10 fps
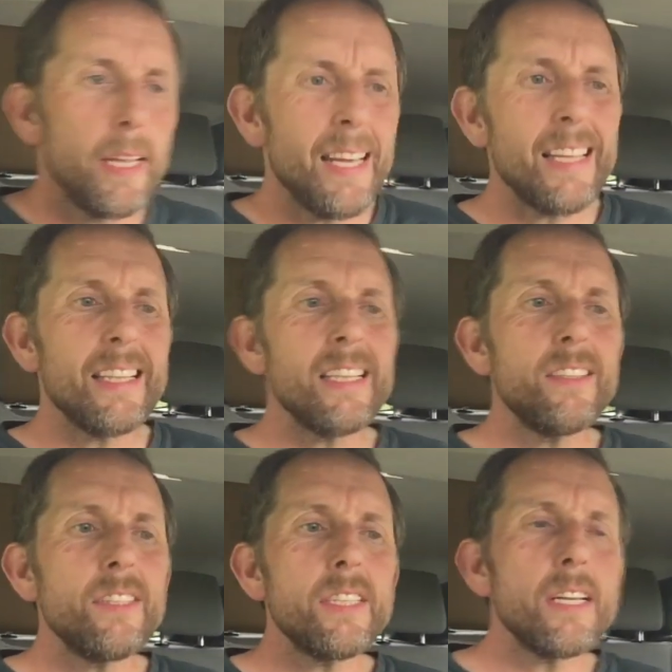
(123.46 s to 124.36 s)
yet
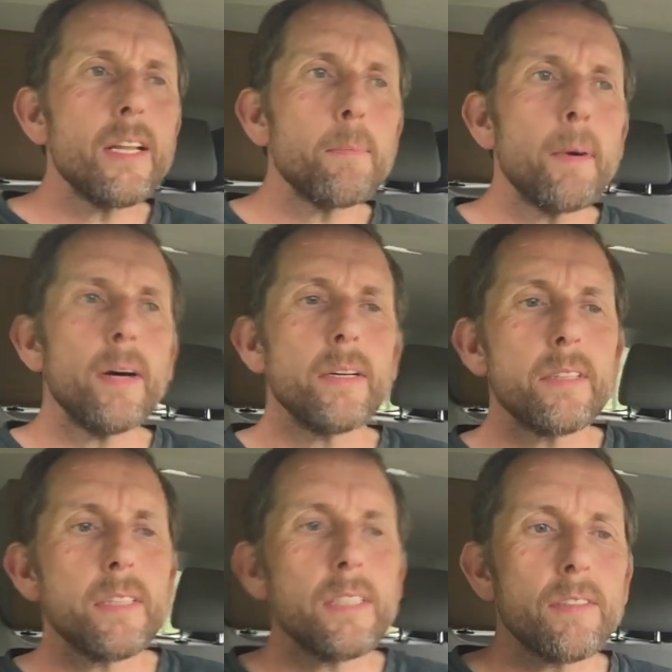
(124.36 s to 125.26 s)
there is another
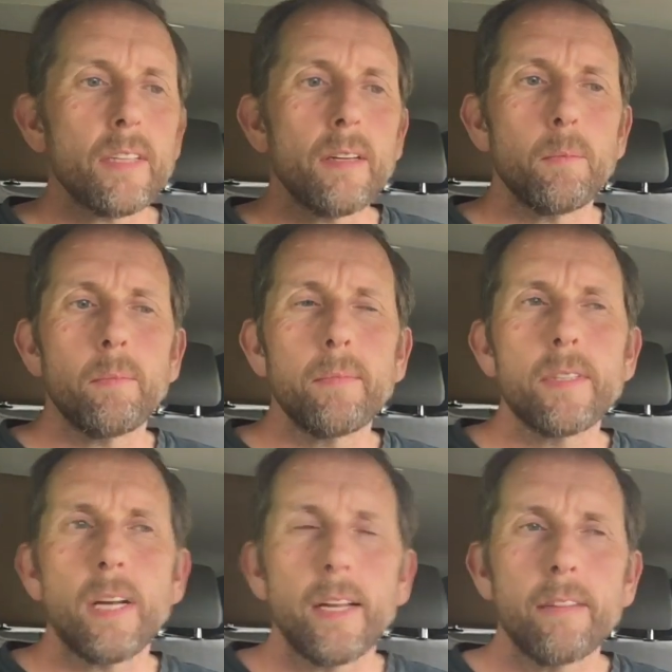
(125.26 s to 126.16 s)
part that isn't
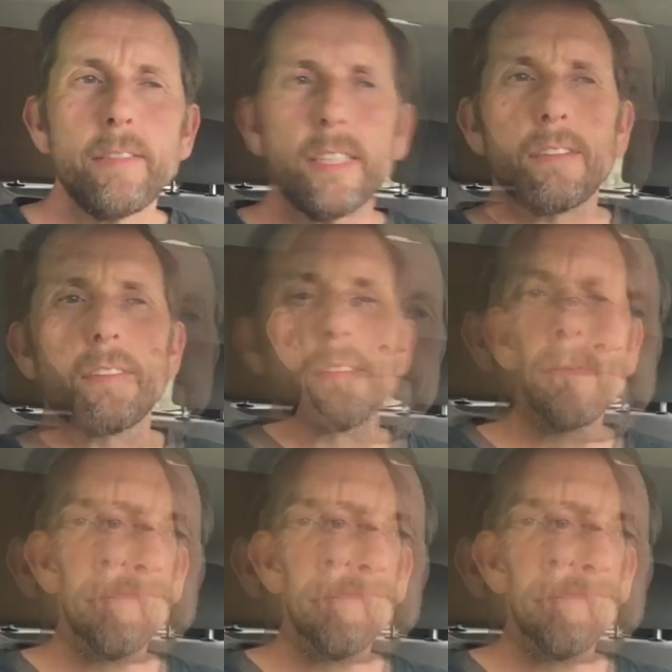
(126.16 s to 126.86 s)
entirely convinced.